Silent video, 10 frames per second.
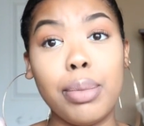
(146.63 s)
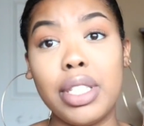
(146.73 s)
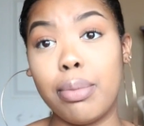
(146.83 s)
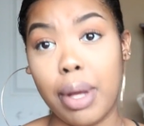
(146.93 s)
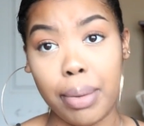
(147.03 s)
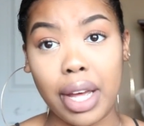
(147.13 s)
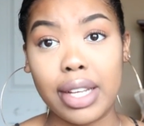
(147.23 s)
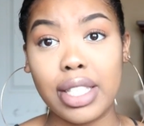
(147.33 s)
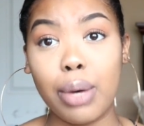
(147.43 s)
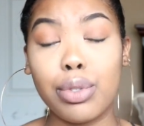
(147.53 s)
a piece of my
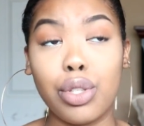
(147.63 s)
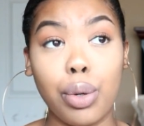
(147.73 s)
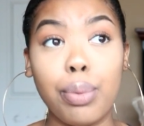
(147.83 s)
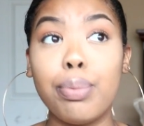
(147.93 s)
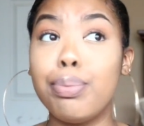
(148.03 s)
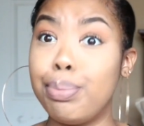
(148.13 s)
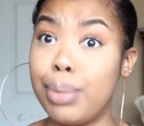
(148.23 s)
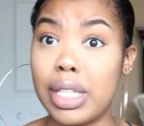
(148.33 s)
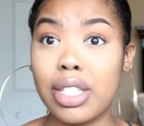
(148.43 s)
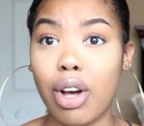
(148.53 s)
mind because I was so
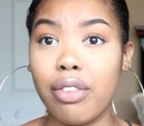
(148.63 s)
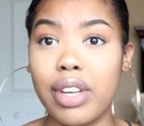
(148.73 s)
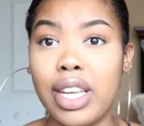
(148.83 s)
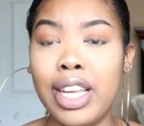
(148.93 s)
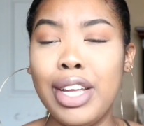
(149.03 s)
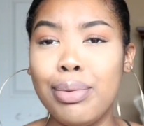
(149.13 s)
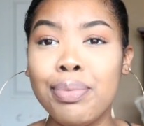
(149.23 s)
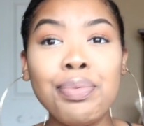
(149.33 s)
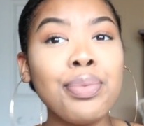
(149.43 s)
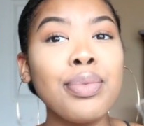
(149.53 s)
pissed off at him.